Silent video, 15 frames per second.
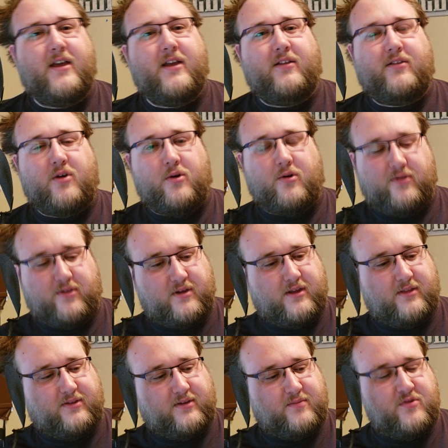So
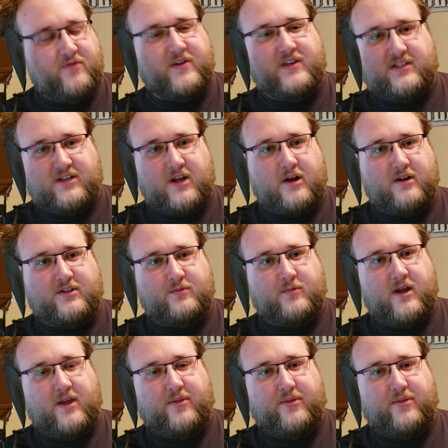the movie starts
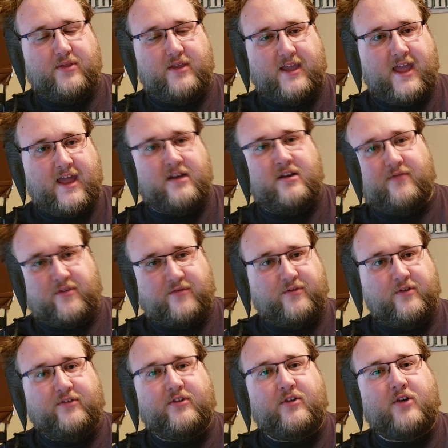with the end of the
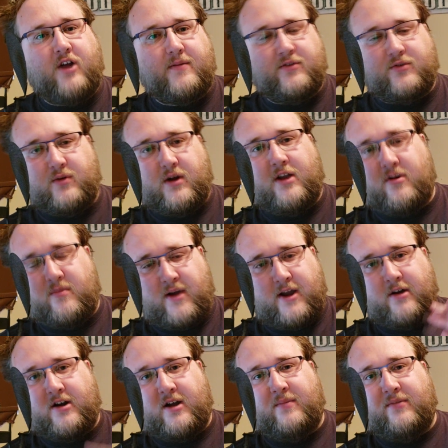first Incredibles where
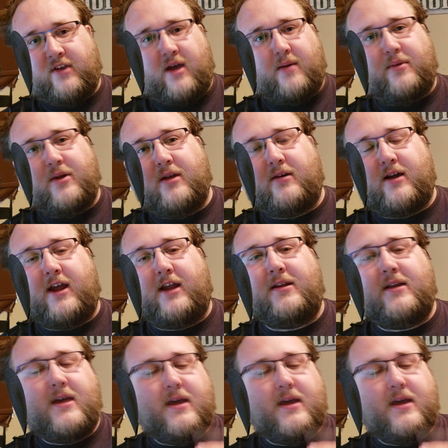Underminer comes up, right?